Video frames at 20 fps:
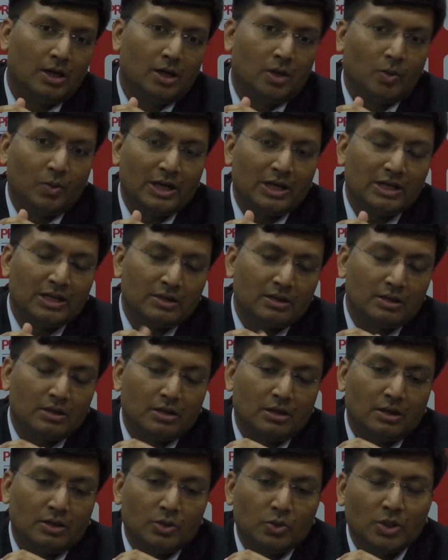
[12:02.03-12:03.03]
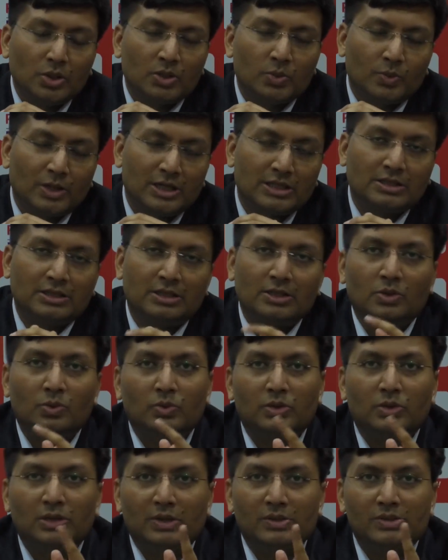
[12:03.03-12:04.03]
When you invest in
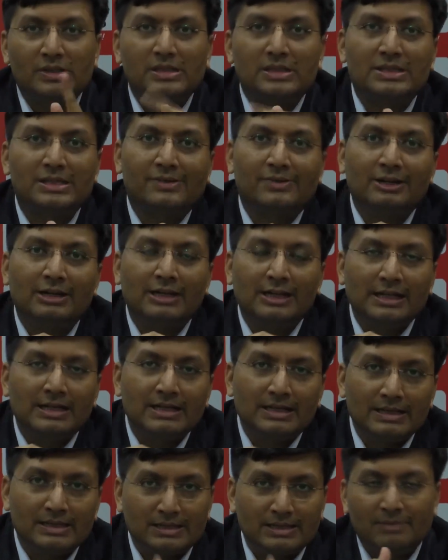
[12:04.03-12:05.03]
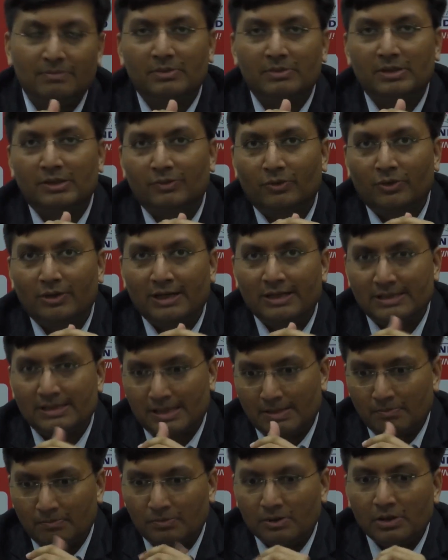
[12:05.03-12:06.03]
2017 December, for
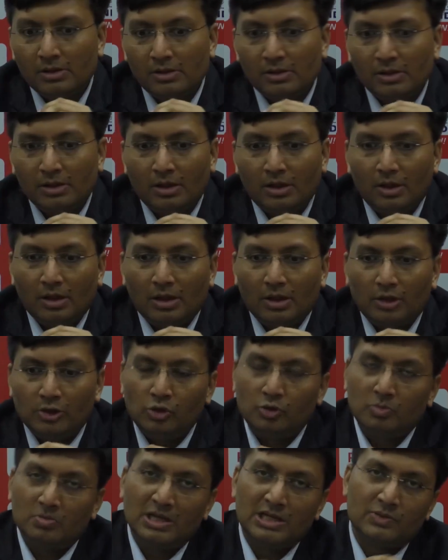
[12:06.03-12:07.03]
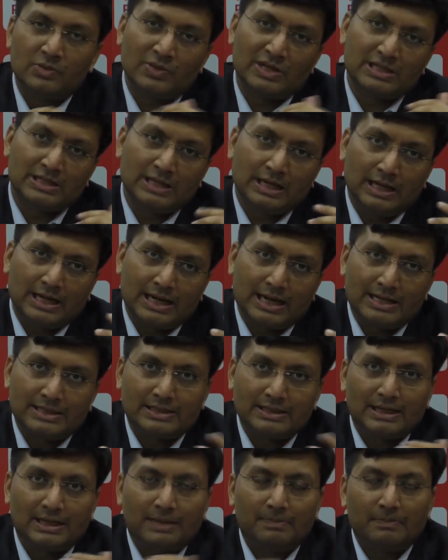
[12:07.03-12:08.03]
example, you may invest in large
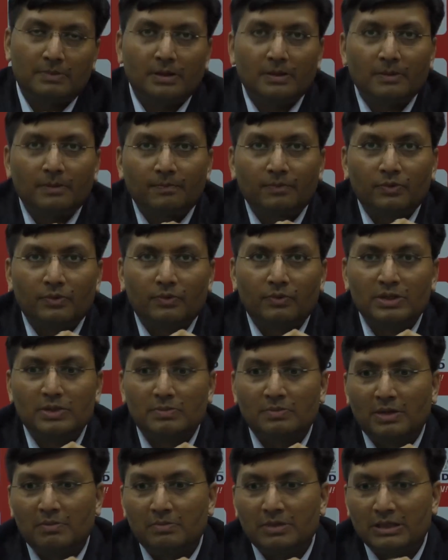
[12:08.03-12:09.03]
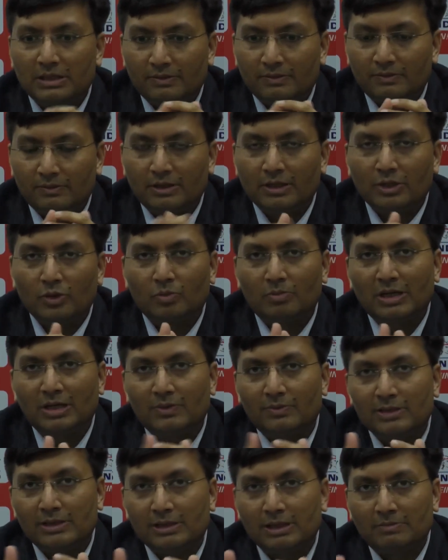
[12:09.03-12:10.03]
cap, which may be Nifty. You may
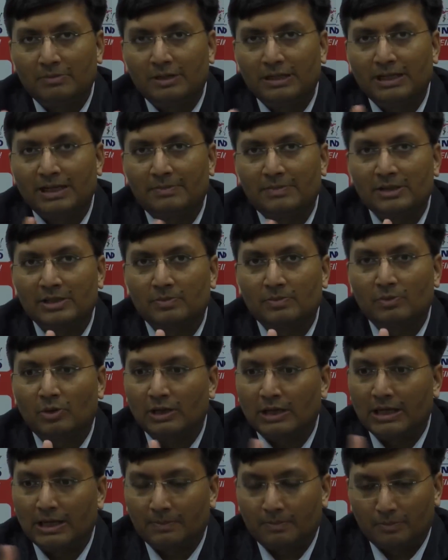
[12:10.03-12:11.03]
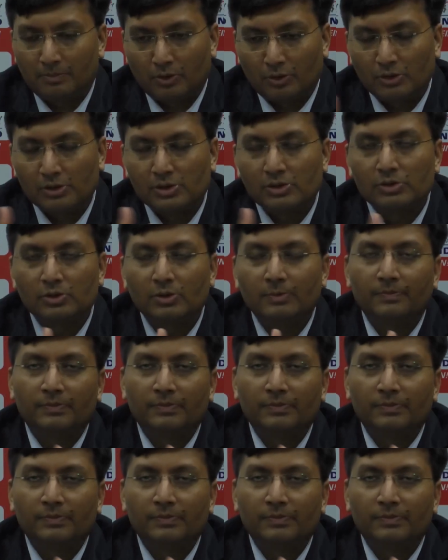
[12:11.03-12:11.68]
invest in mid cap and small cap also.